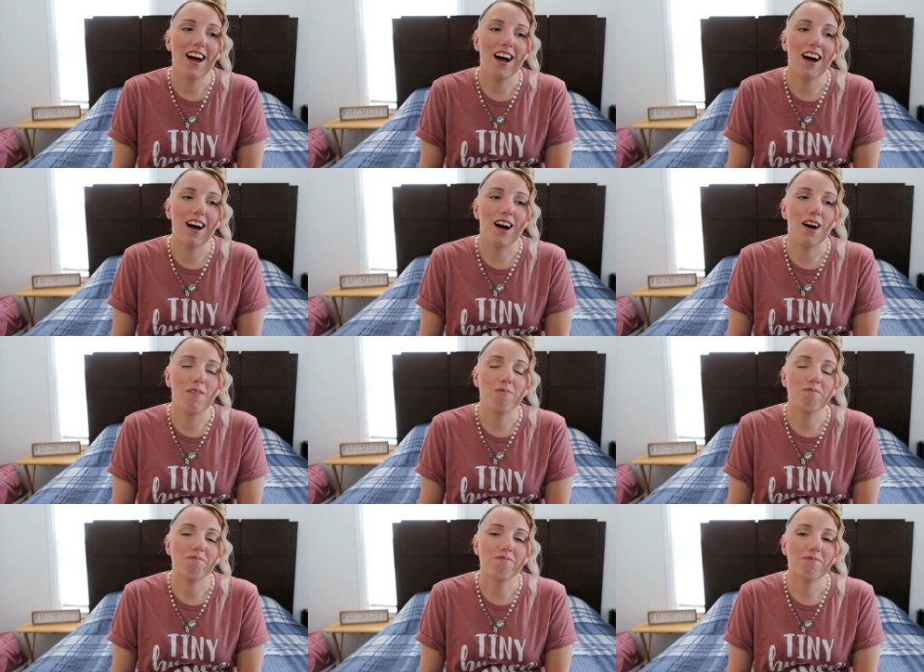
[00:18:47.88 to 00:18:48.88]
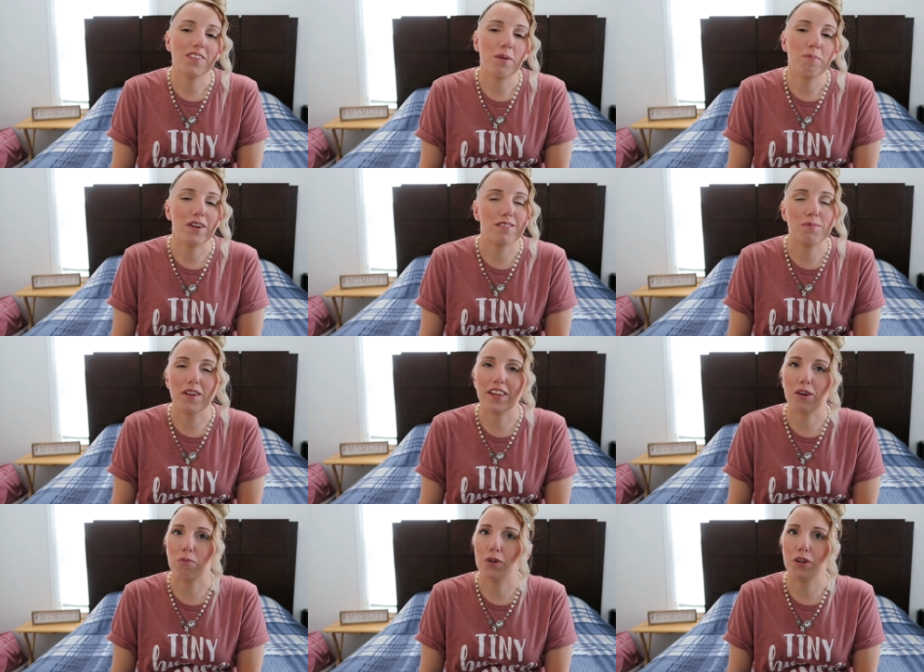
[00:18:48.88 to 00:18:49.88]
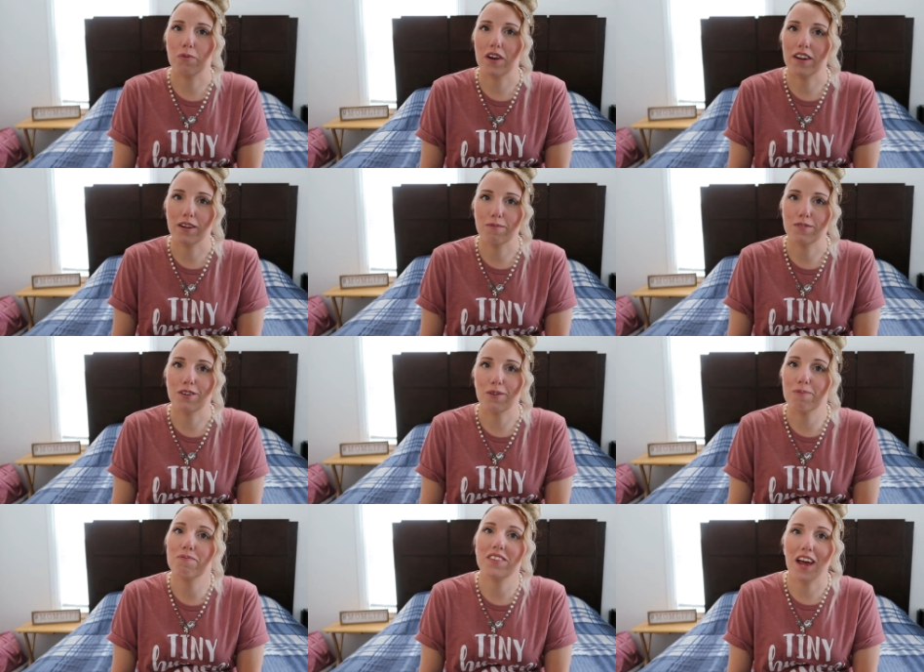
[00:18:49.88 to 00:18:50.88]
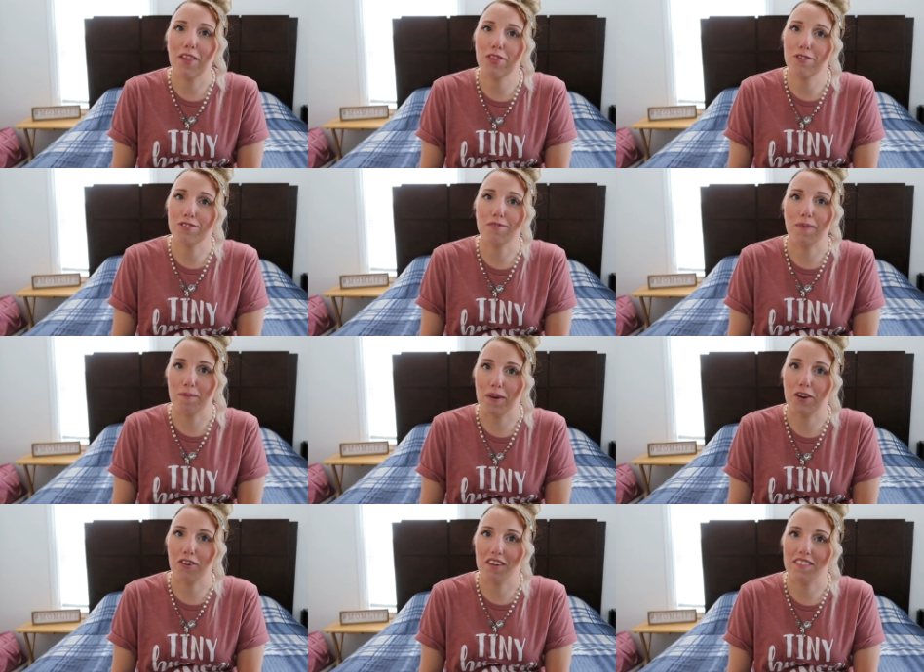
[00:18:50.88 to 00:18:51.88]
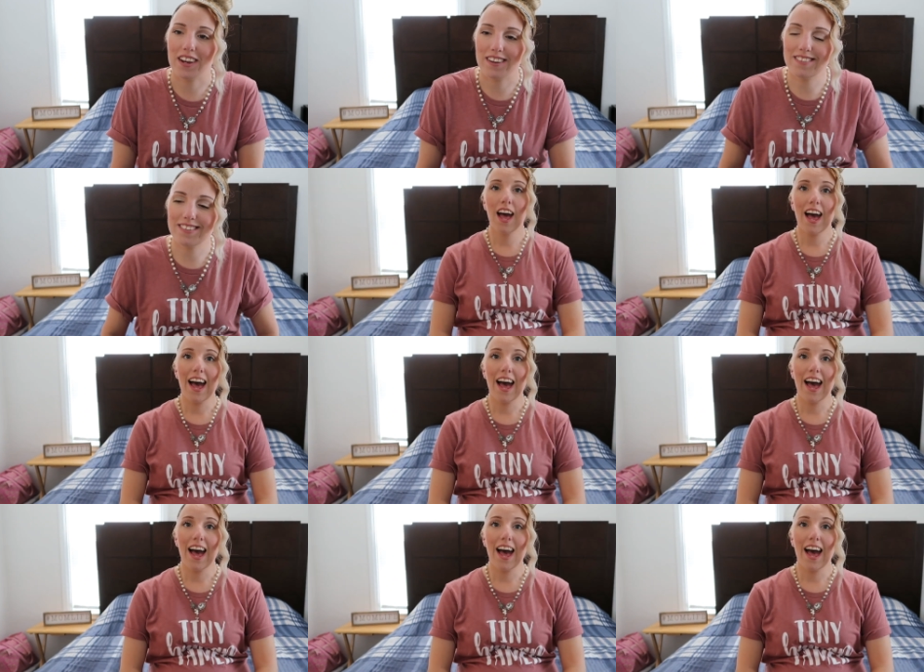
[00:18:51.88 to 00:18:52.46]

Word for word: um, but it's been like really random. So yeah, those have been my cravings.